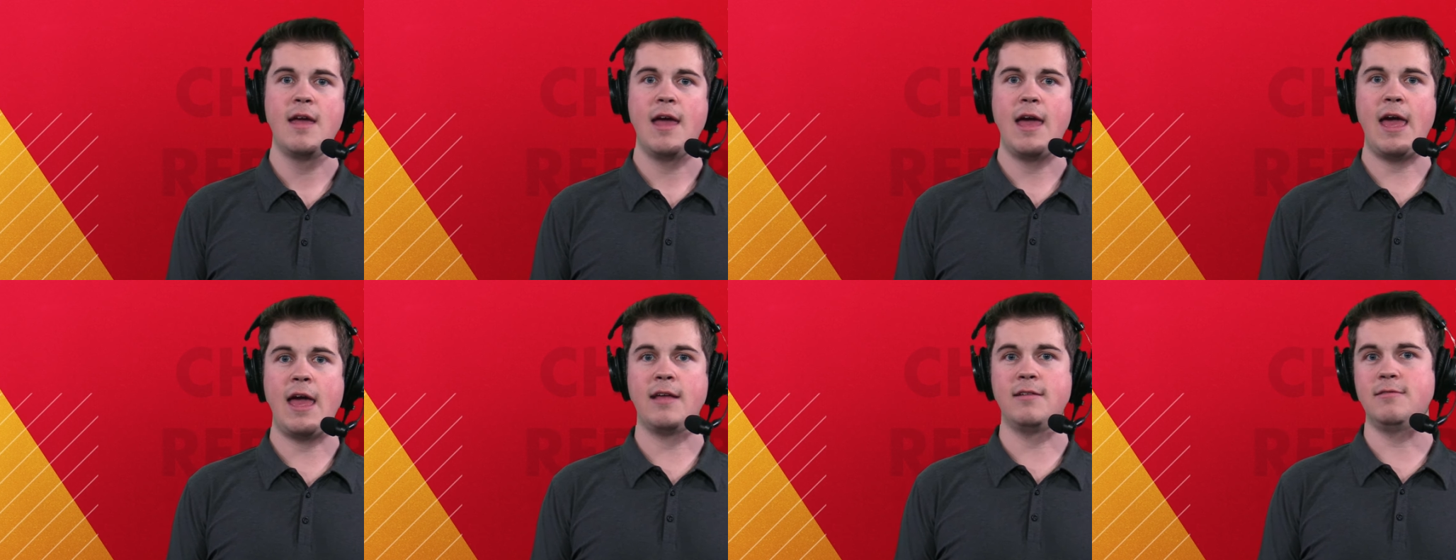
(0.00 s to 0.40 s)

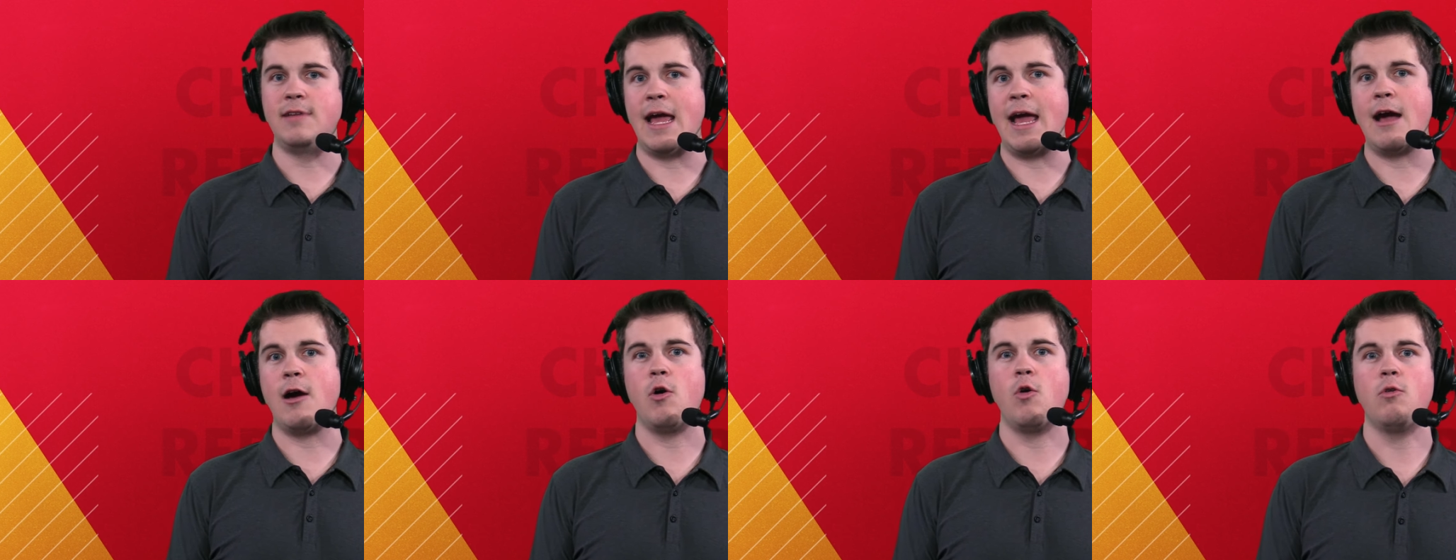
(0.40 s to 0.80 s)
and
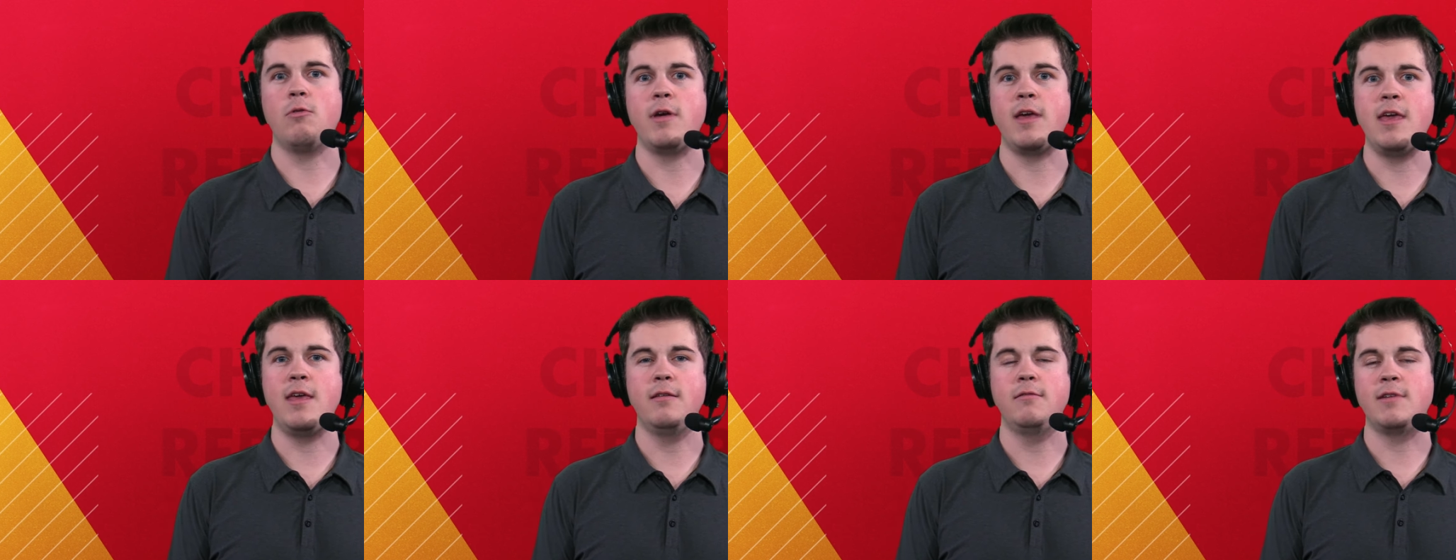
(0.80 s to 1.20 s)
now
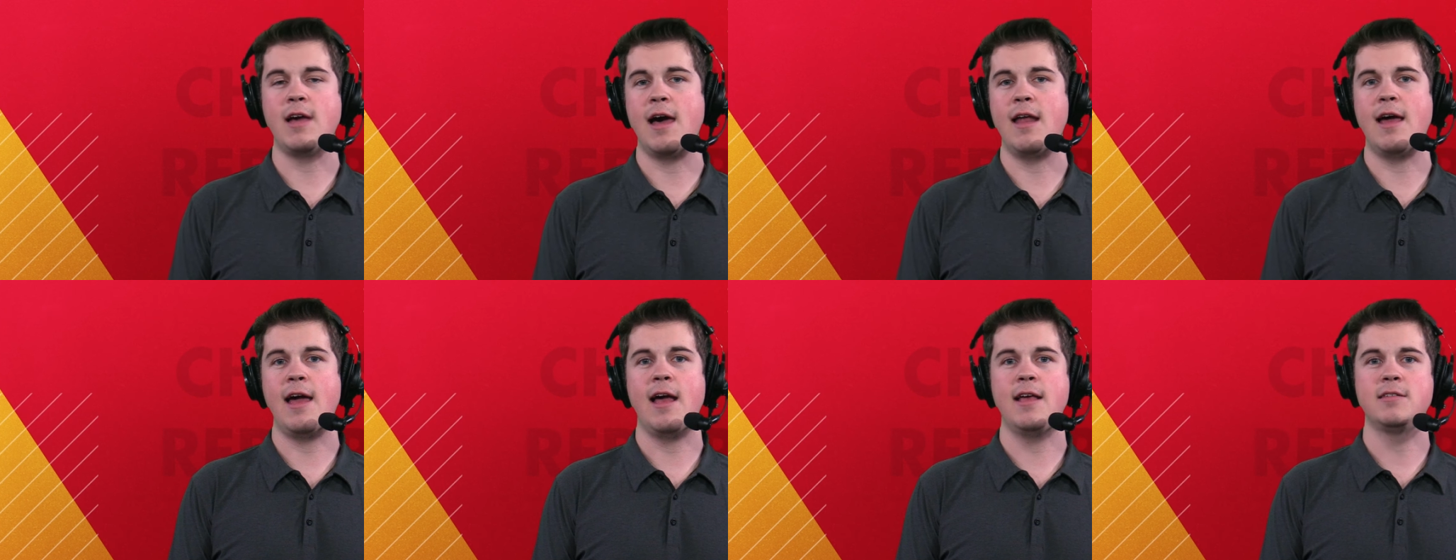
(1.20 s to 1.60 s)
he
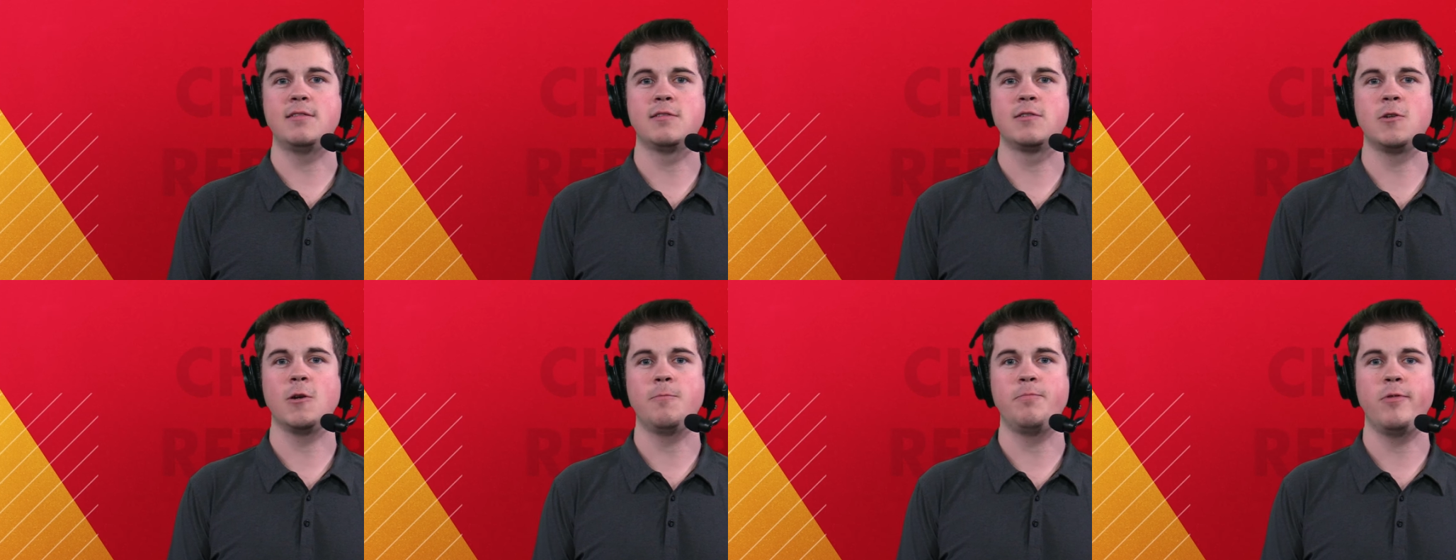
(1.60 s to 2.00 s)
kind of has a
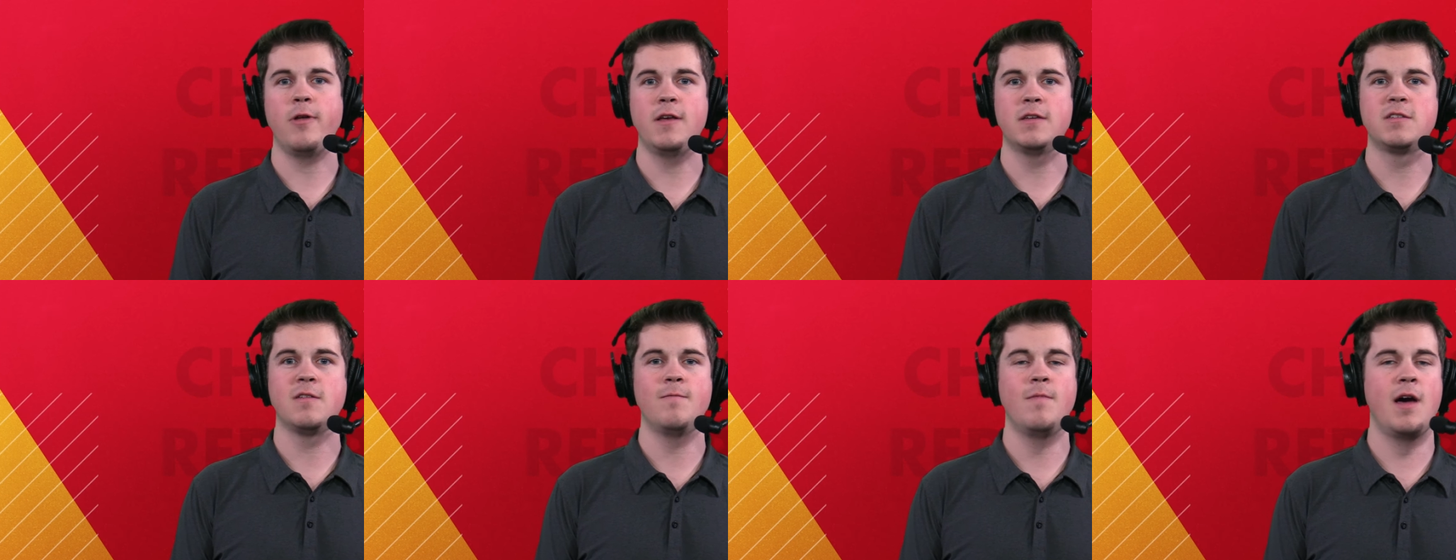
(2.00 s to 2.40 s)

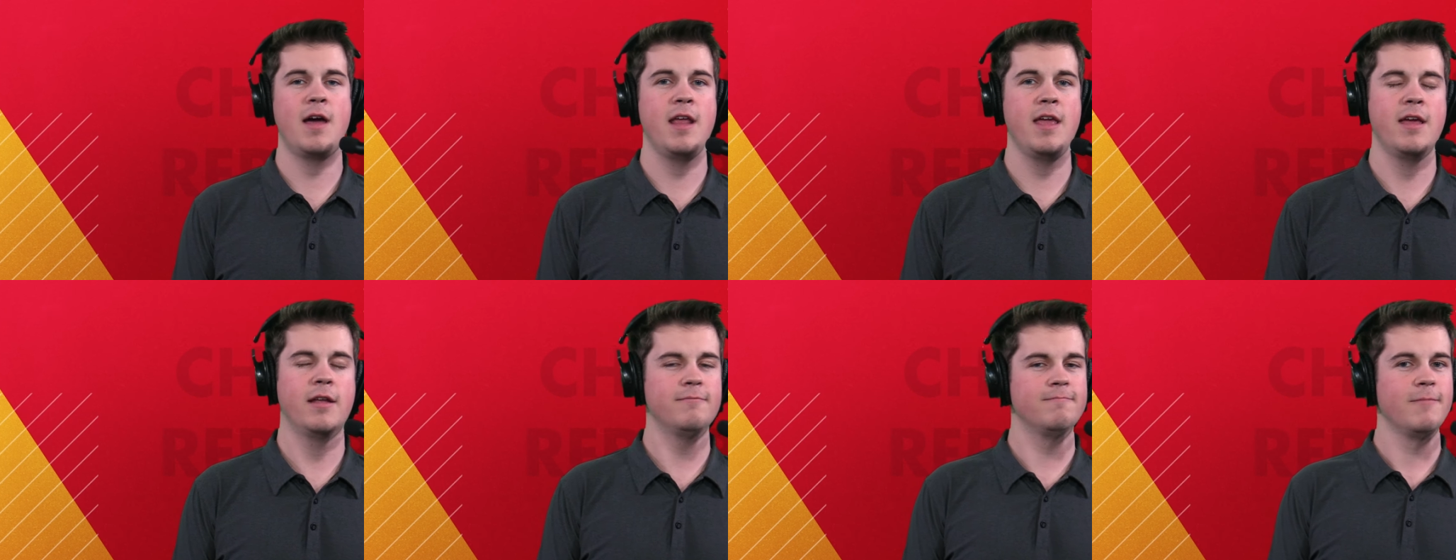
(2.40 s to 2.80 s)
surplus of
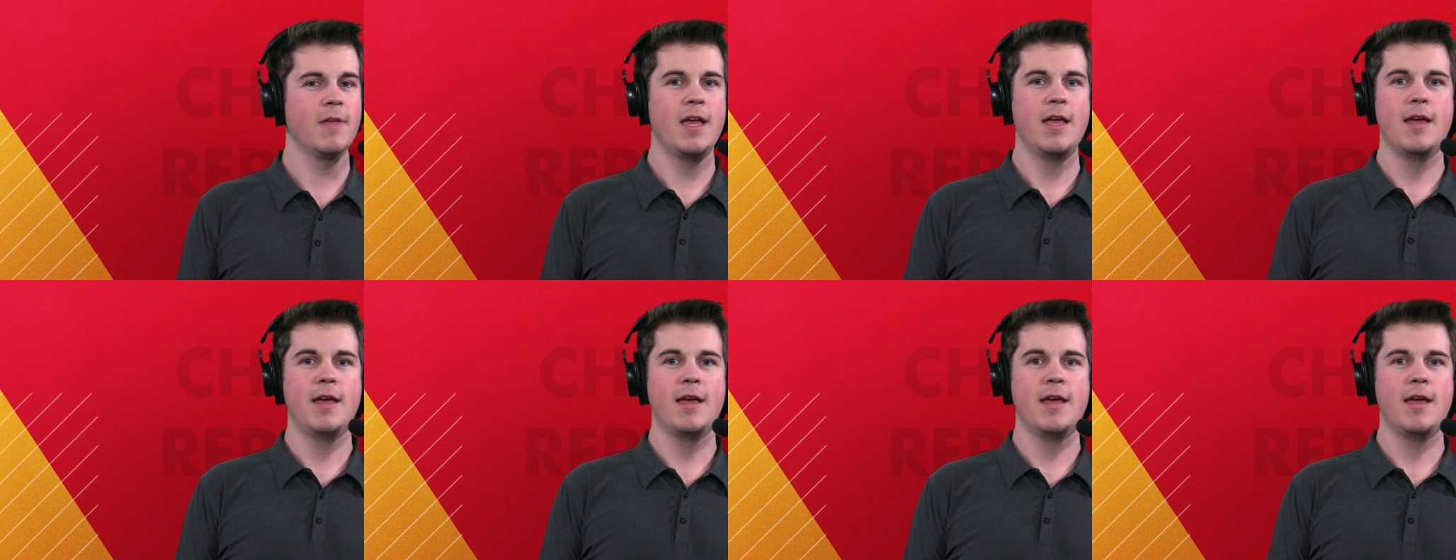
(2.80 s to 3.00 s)
money and